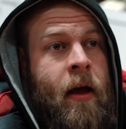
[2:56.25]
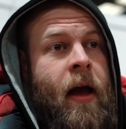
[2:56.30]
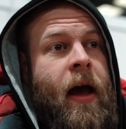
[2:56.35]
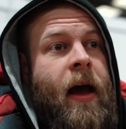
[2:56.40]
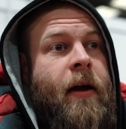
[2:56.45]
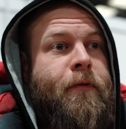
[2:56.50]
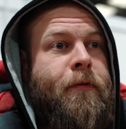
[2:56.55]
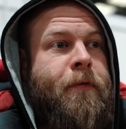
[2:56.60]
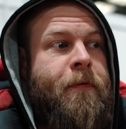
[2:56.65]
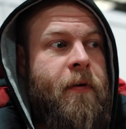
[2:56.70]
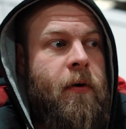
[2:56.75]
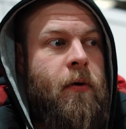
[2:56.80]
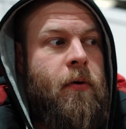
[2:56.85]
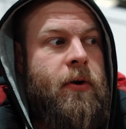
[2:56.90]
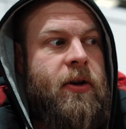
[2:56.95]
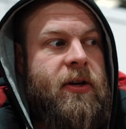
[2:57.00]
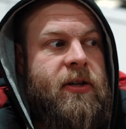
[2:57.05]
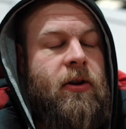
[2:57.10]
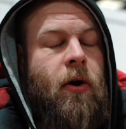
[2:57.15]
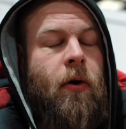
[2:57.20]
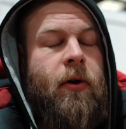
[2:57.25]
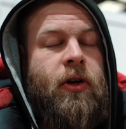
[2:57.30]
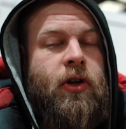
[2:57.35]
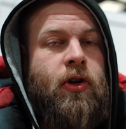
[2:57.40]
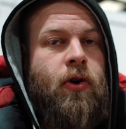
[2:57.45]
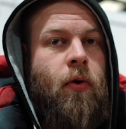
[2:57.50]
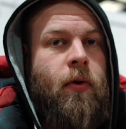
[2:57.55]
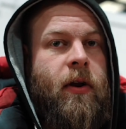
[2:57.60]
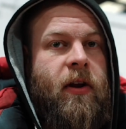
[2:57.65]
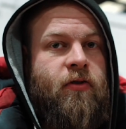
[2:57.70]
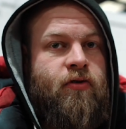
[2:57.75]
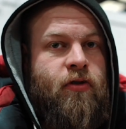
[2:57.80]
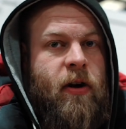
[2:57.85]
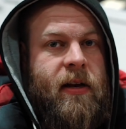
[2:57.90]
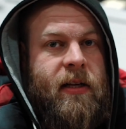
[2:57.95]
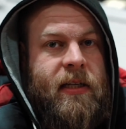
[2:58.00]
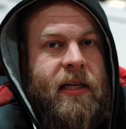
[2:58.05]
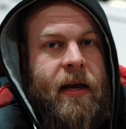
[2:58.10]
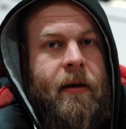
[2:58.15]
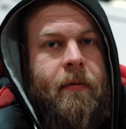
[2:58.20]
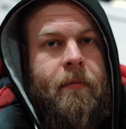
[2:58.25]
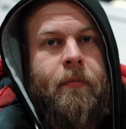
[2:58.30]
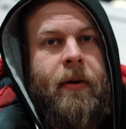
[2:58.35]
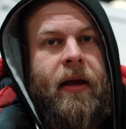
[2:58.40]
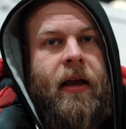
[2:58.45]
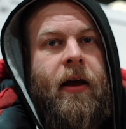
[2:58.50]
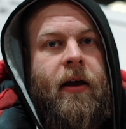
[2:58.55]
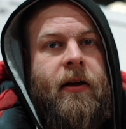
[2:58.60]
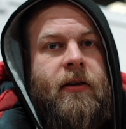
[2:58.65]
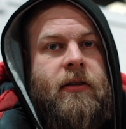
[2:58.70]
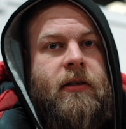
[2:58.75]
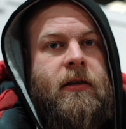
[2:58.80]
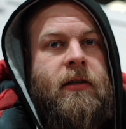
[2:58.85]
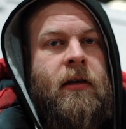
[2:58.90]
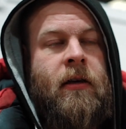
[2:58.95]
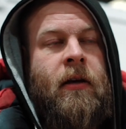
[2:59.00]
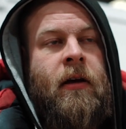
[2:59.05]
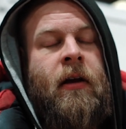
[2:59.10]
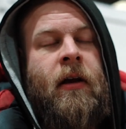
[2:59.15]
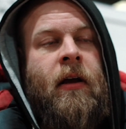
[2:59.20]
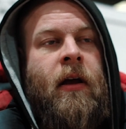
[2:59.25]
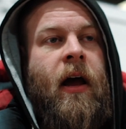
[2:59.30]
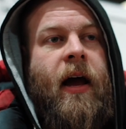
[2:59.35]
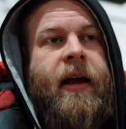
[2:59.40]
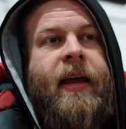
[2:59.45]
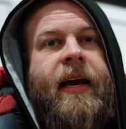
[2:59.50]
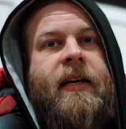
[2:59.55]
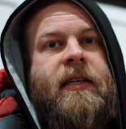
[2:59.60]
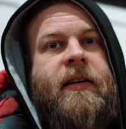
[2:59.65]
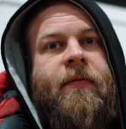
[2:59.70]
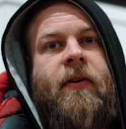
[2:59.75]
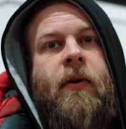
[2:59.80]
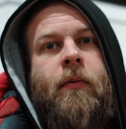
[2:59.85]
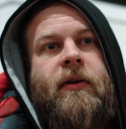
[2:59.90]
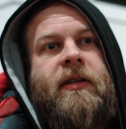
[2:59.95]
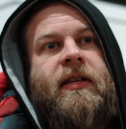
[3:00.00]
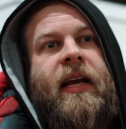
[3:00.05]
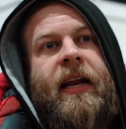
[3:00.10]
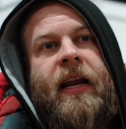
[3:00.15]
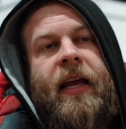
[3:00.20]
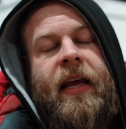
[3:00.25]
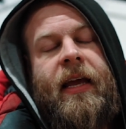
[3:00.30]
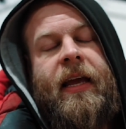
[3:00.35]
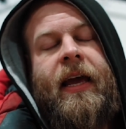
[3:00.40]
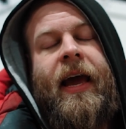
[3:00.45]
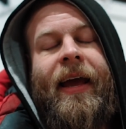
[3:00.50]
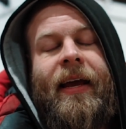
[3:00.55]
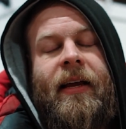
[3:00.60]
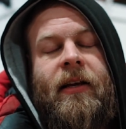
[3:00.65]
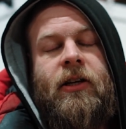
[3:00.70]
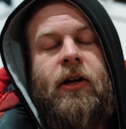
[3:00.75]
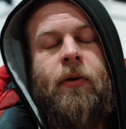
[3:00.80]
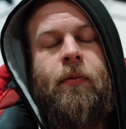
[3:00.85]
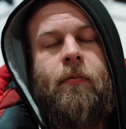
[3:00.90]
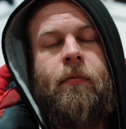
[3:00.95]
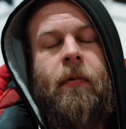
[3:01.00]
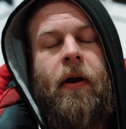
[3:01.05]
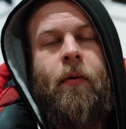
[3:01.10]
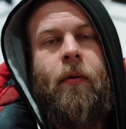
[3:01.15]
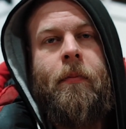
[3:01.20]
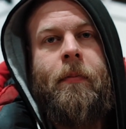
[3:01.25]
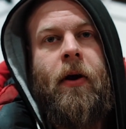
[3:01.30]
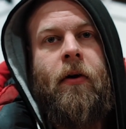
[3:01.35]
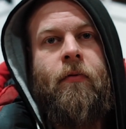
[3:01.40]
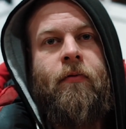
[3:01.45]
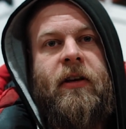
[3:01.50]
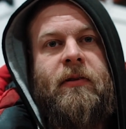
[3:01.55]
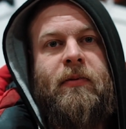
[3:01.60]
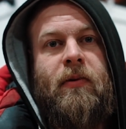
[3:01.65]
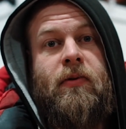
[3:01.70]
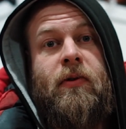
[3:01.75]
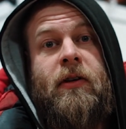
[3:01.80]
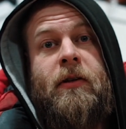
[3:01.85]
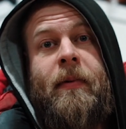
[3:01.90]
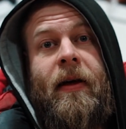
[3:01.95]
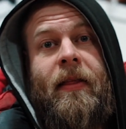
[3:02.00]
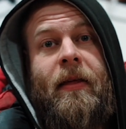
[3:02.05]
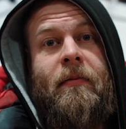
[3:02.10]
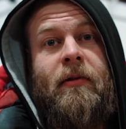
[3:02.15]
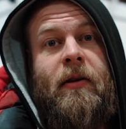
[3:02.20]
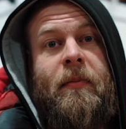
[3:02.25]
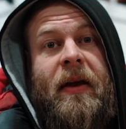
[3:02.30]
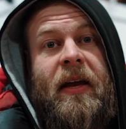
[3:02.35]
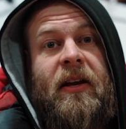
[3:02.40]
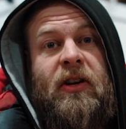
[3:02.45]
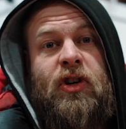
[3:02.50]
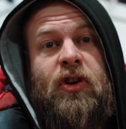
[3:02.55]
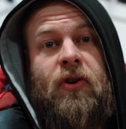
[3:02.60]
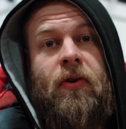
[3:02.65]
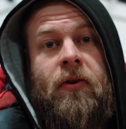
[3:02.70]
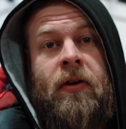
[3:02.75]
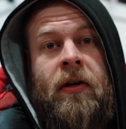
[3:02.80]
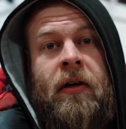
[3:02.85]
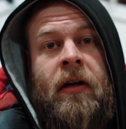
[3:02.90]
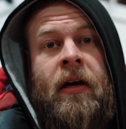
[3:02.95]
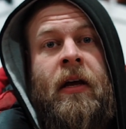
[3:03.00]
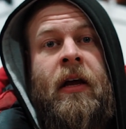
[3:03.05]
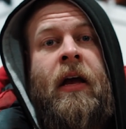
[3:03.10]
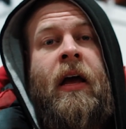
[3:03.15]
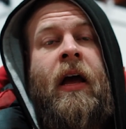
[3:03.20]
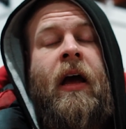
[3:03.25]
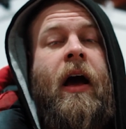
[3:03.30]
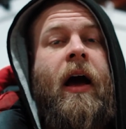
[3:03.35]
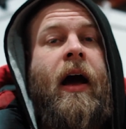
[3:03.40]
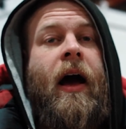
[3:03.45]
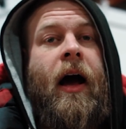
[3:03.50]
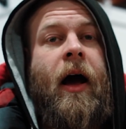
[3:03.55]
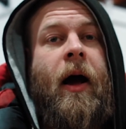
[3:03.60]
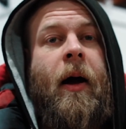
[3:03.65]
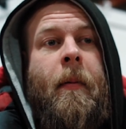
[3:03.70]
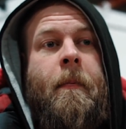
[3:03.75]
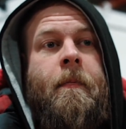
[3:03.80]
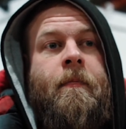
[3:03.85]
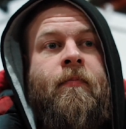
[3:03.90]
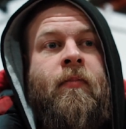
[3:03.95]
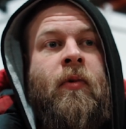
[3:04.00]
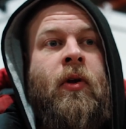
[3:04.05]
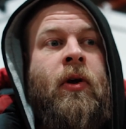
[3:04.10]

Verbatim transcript: And food is not insured in transit because I guess if you were sending cakes, you, it would be unreasonable to expect them to be insured. Um,